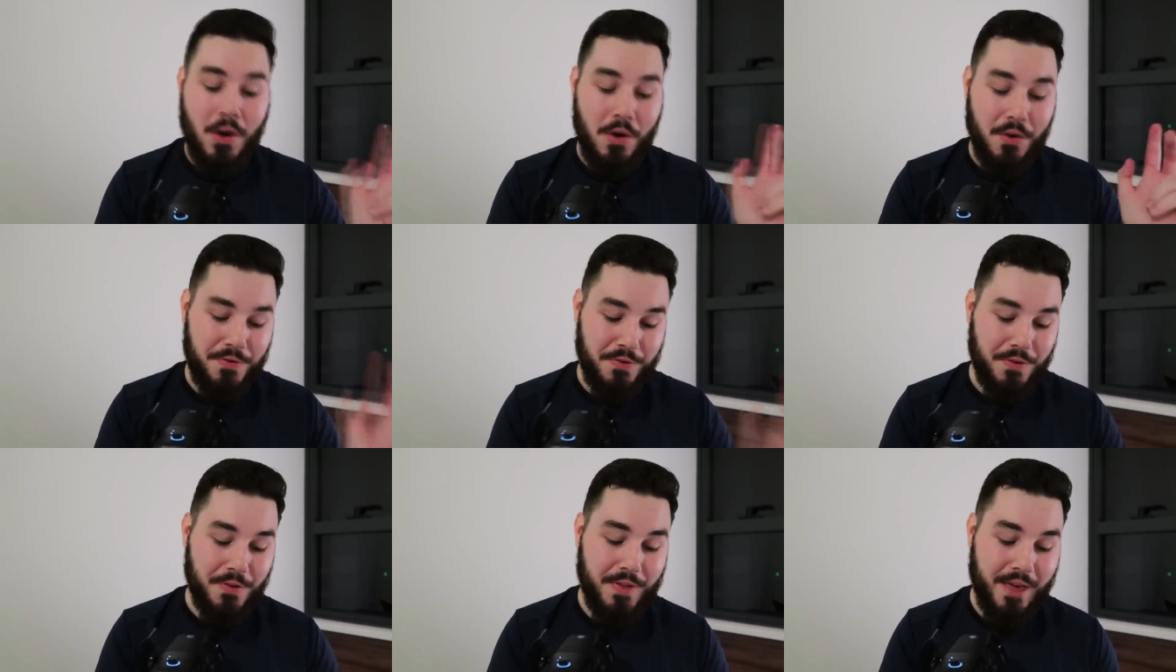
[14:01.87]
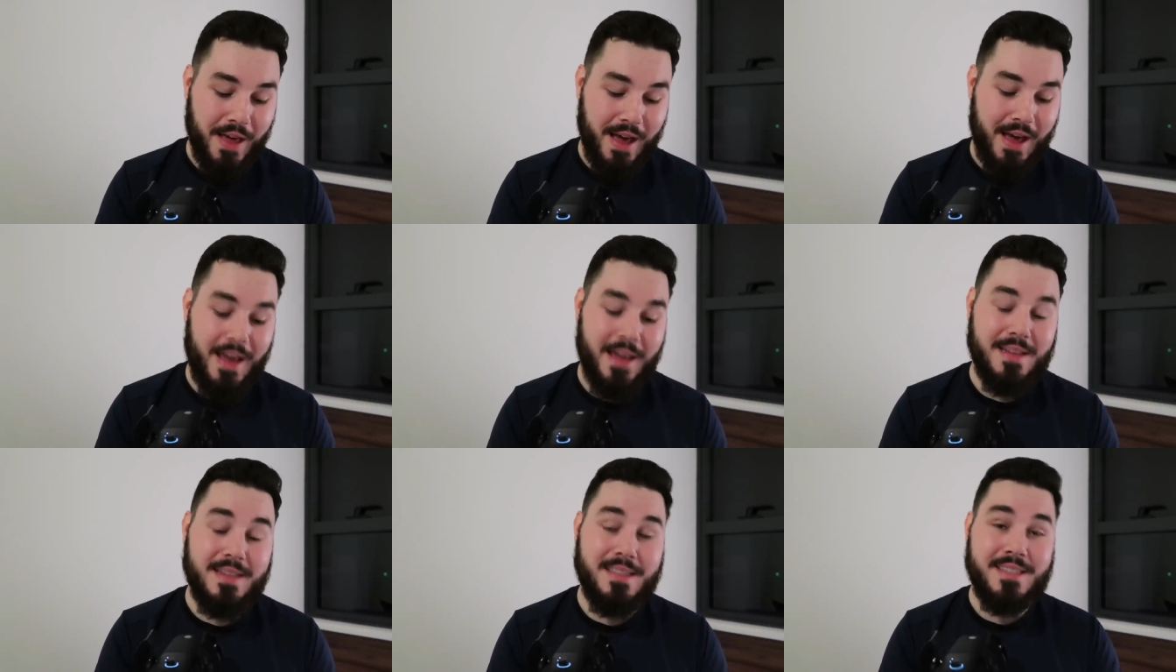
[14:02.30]
for
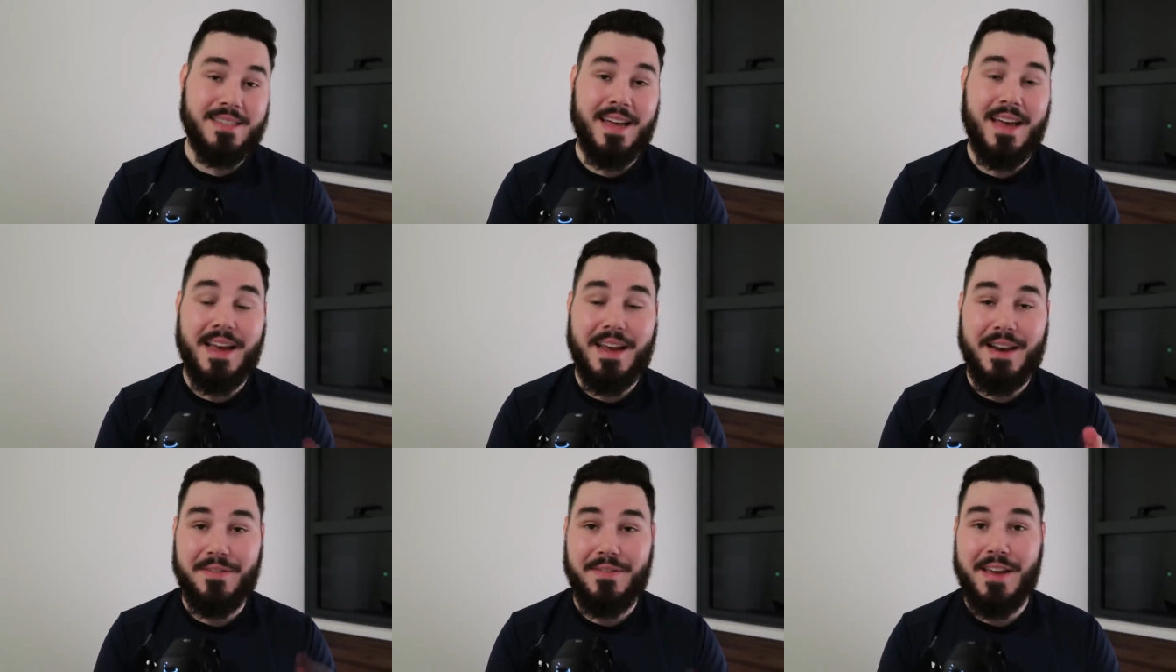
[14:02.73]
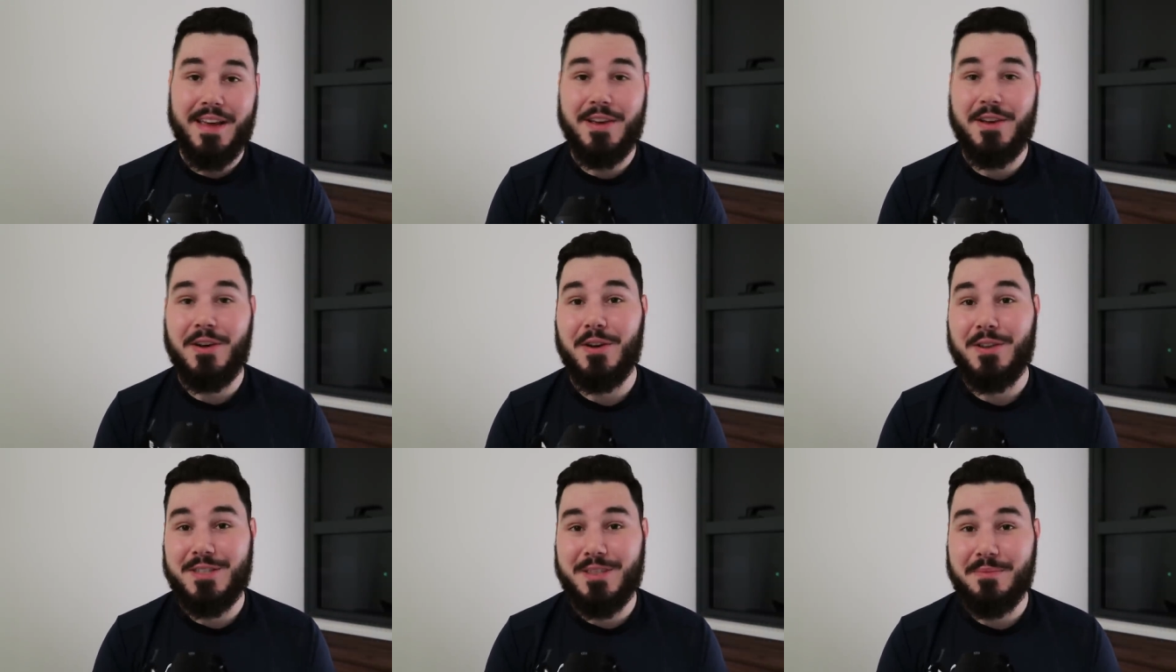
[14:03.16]
that. Instead, they
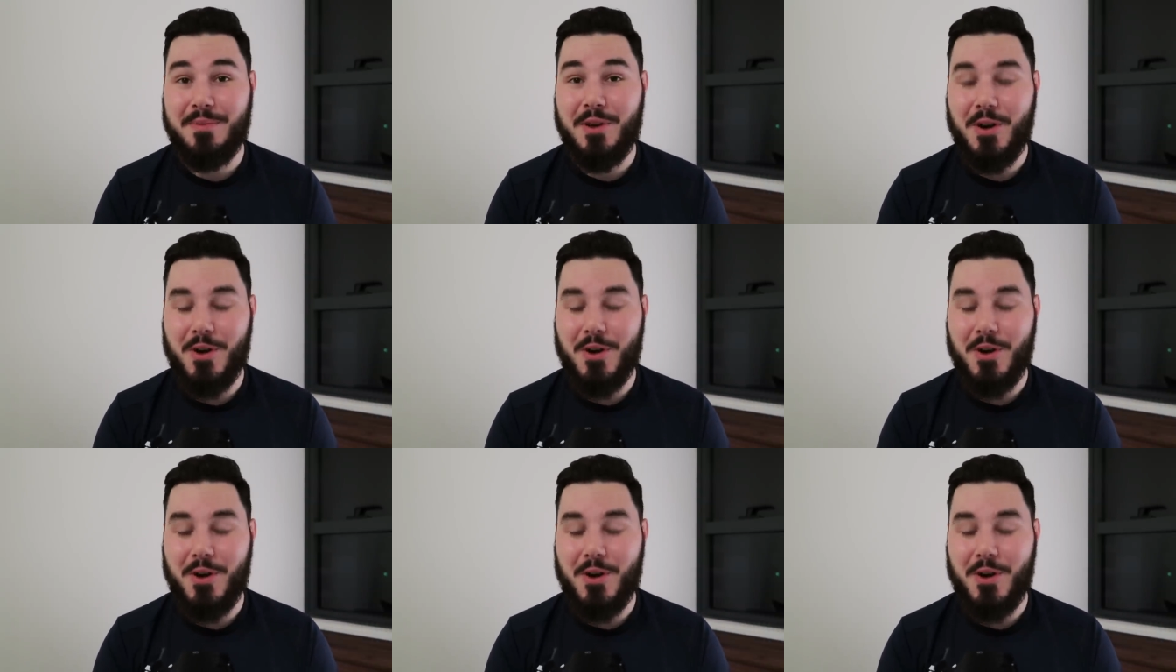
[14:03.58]
got some